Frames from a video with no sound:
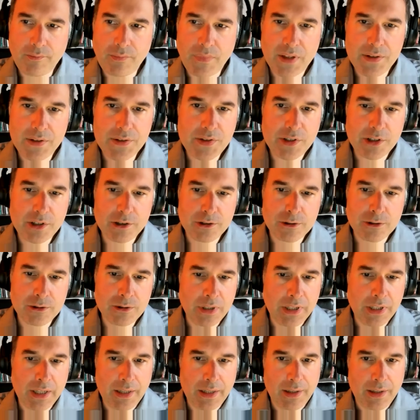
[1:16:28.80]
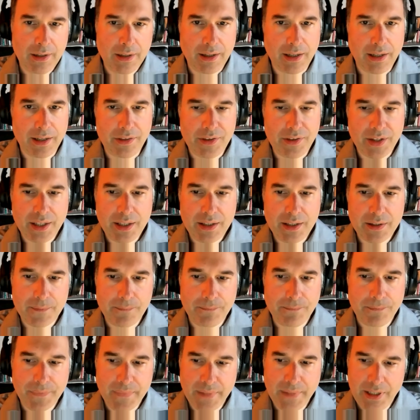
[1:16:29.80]
So I
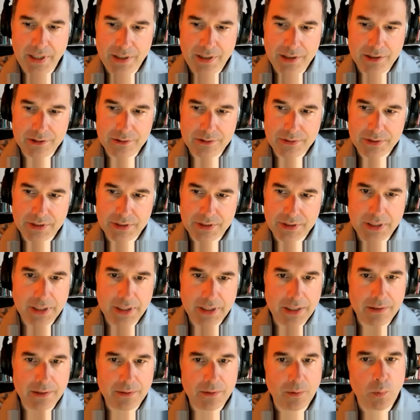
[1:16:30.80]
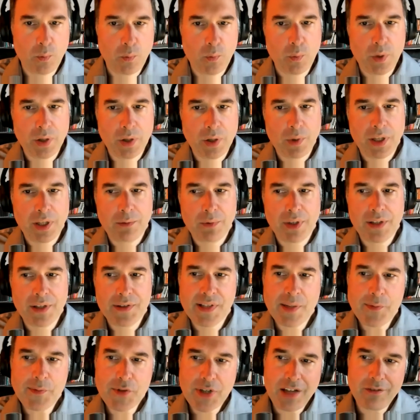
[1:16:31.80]
think, you know, we
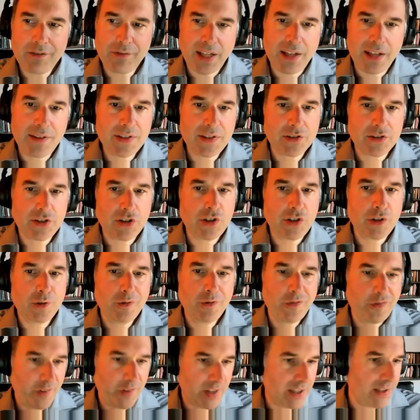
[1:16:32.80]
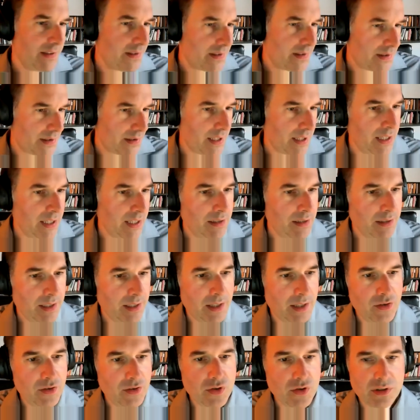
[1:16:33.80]
seem to have entered a new phase
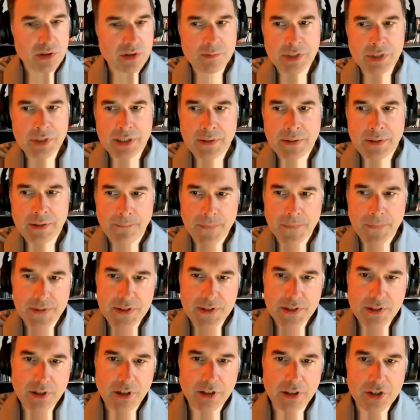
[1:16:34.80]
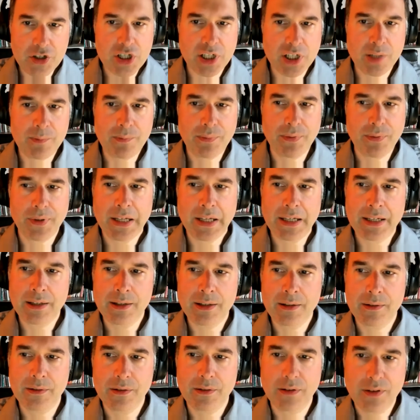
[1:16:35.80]
in trauma scholarship,
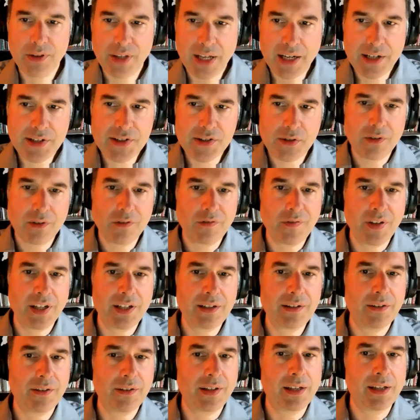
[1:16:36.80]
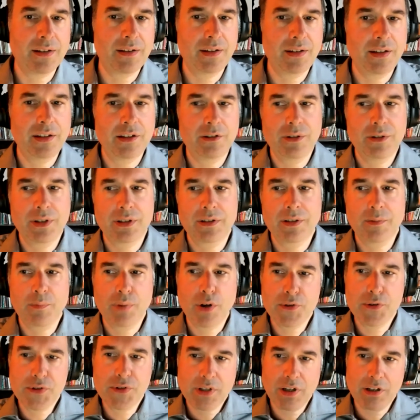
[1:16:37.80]
thanks to the fact that, you know, the
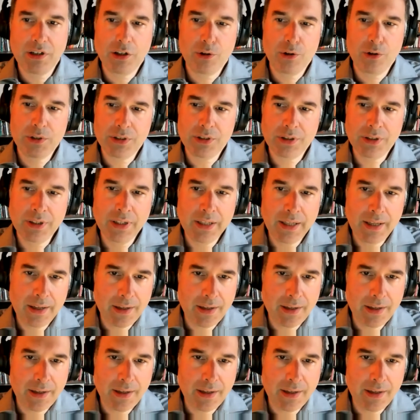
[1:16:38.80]
post-colonial